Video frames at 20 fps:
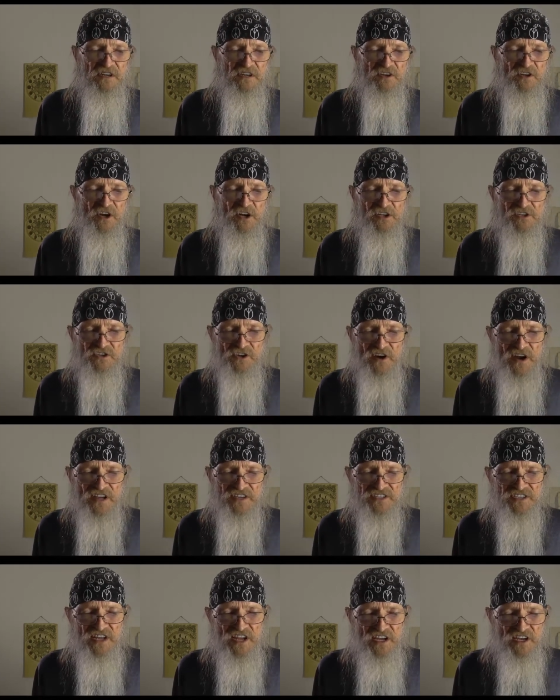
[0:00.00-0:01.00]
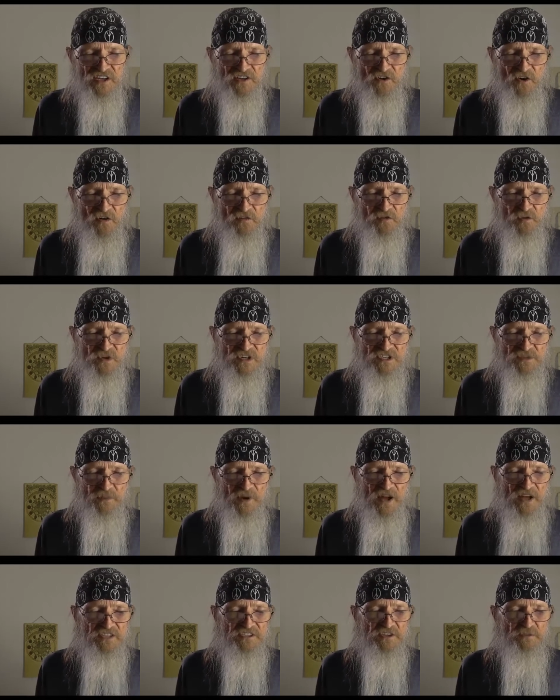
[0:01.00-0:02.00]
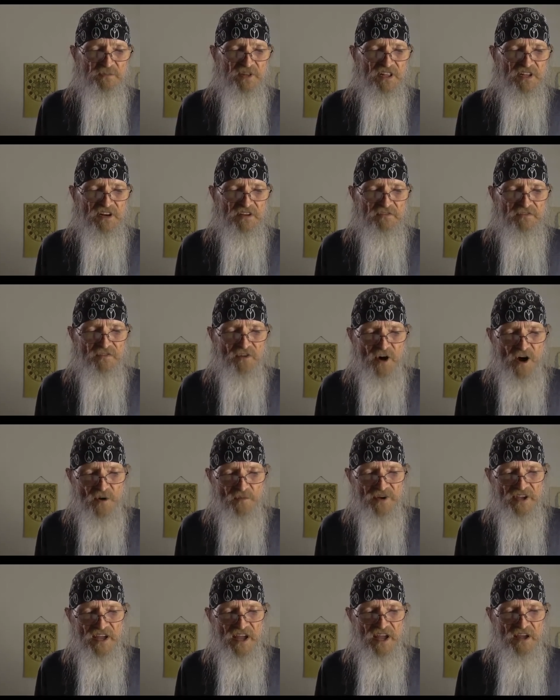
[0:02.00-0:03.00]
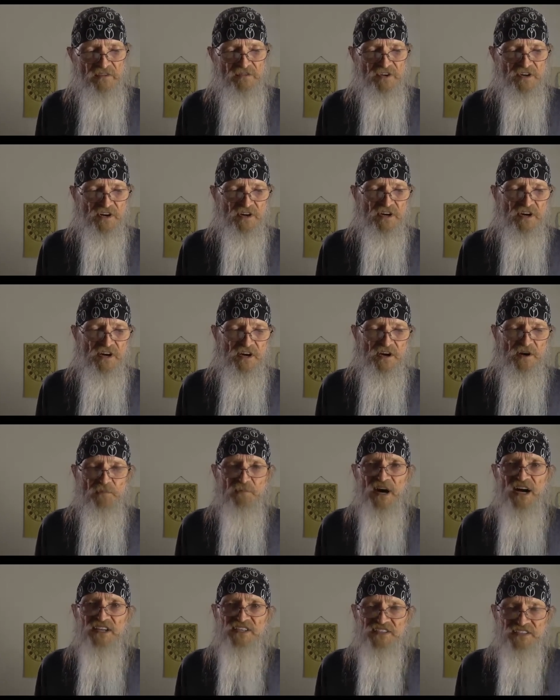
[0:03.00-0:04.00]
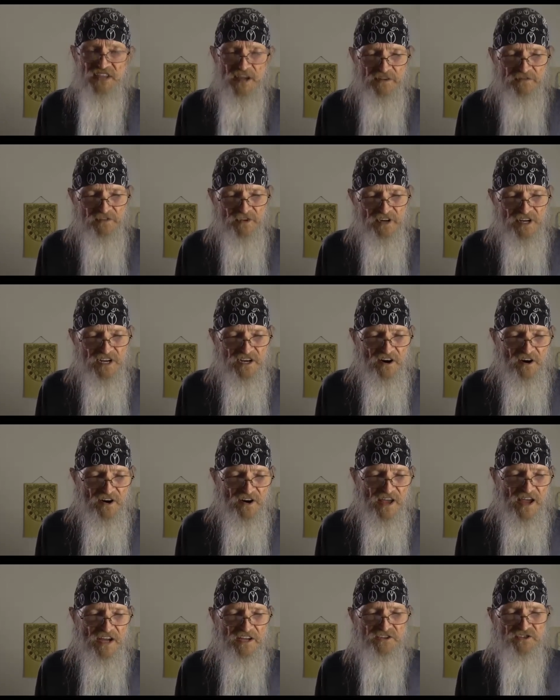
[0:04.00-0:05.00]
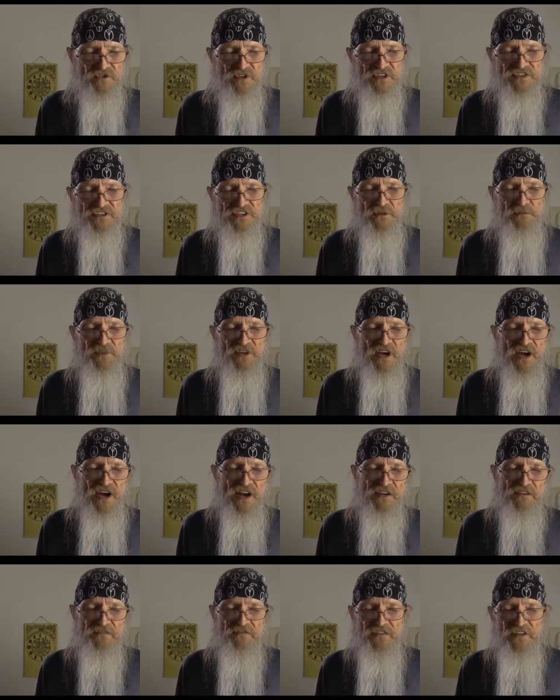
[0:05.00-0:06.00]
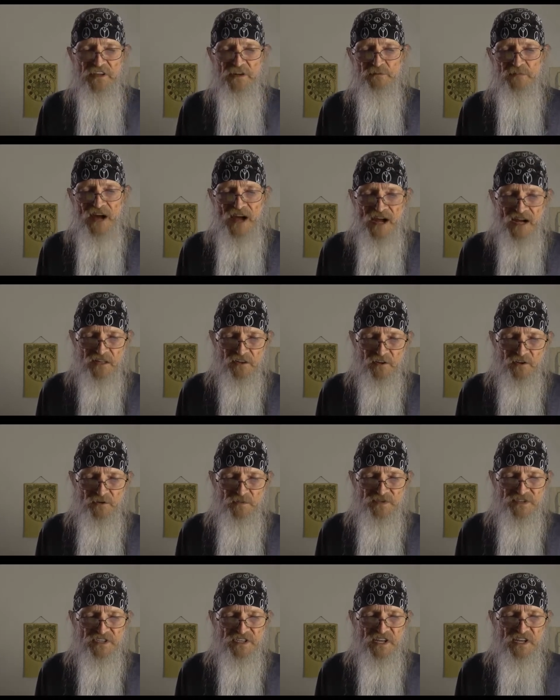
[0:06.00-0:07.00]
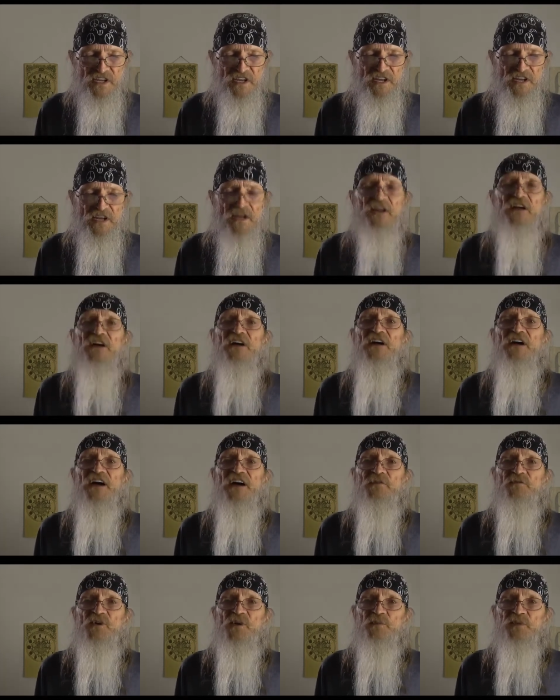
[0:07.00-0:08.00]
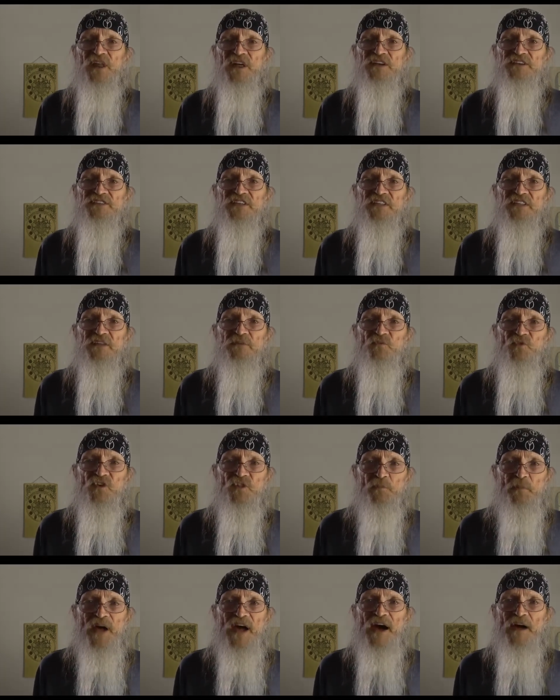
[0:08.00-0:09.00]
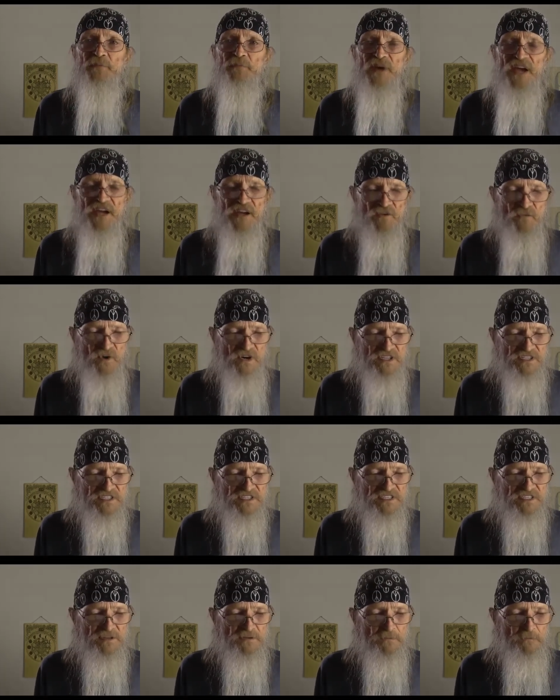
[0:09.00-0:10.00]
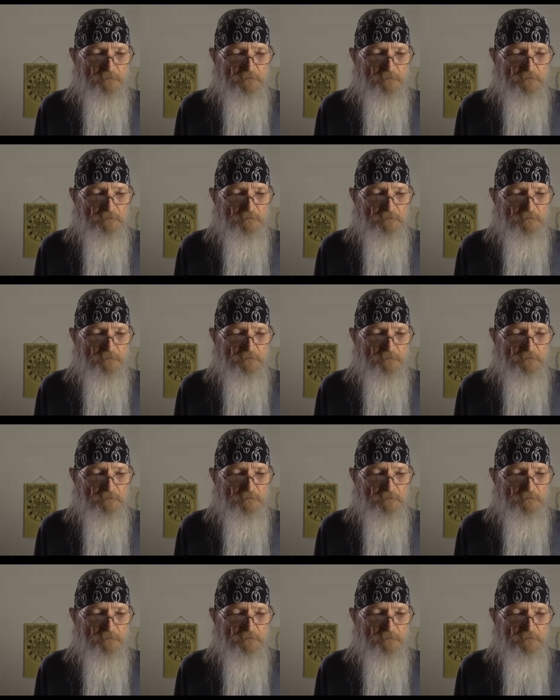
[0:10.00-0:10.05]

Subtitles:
Culture has taken over responsibility for our behavior by severing our natural symbiotic feedback loops and replacing them with man-made ones.